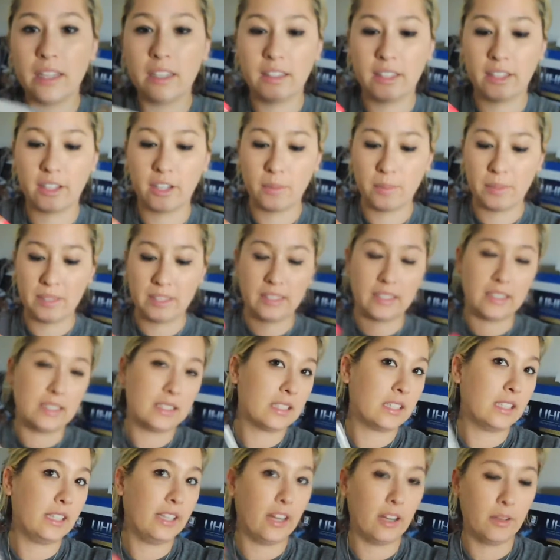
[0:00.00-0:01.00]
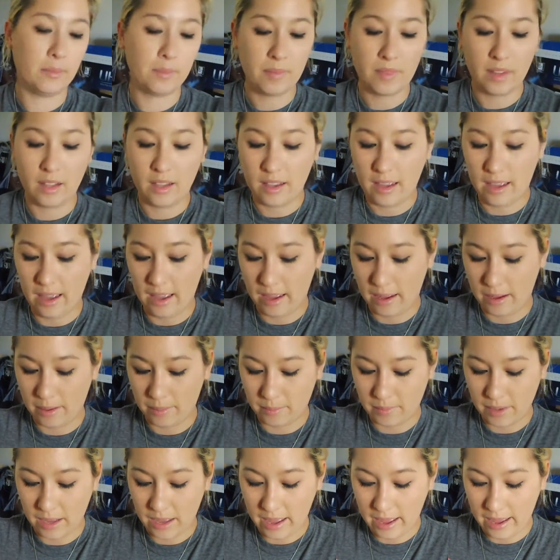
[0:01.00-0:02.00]
bit of glitter, but it is clear.
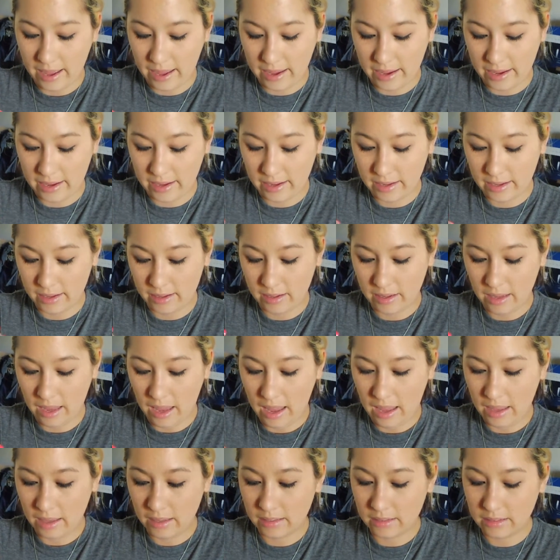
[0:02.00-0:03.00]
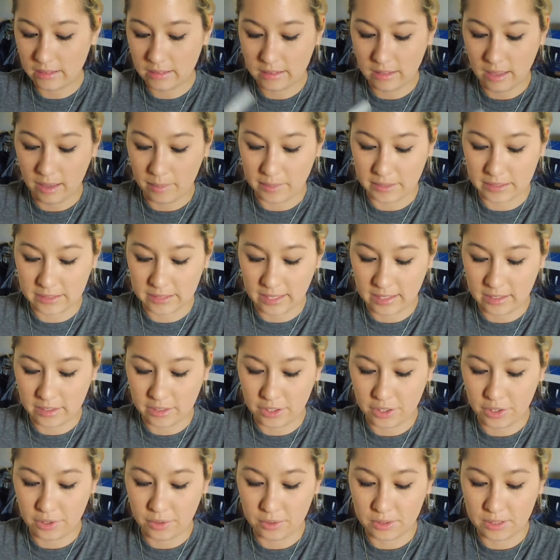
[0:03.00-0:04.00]
I am
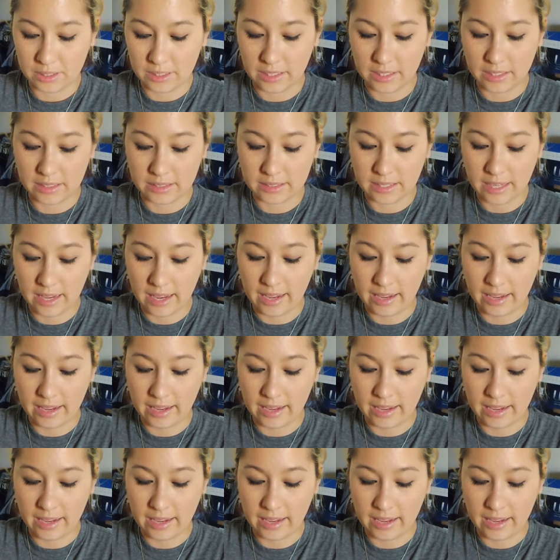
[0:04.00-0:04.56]
excited to use these.